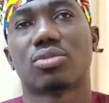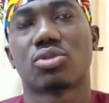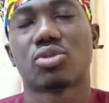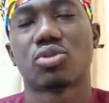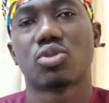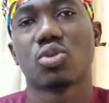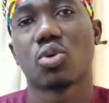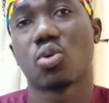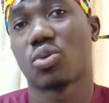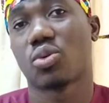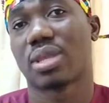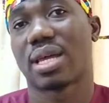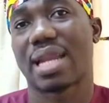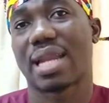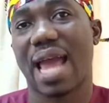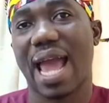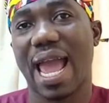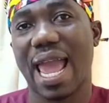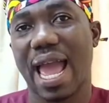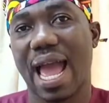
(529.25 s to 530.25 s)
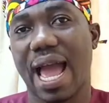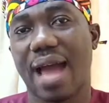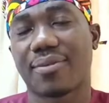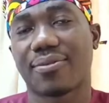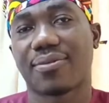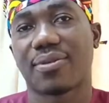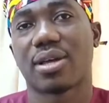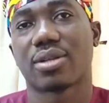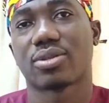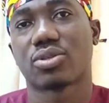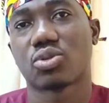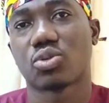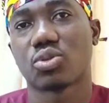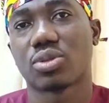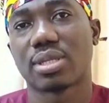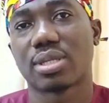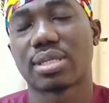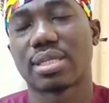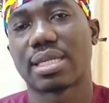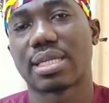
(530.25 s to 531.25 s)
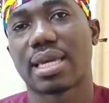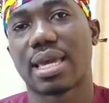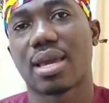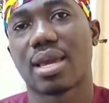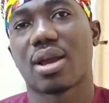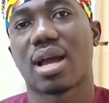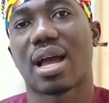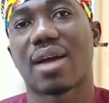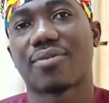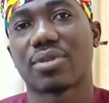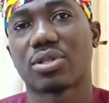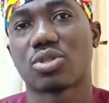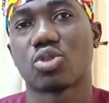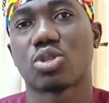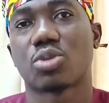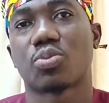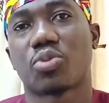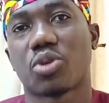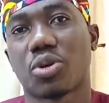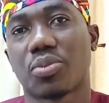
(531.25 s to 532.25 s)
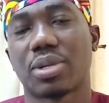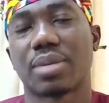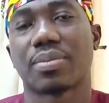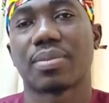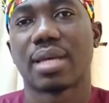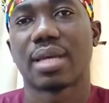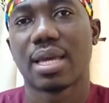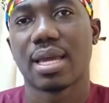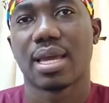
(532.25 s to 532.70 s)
to know that I have a tooth decay, I have a tooth problem,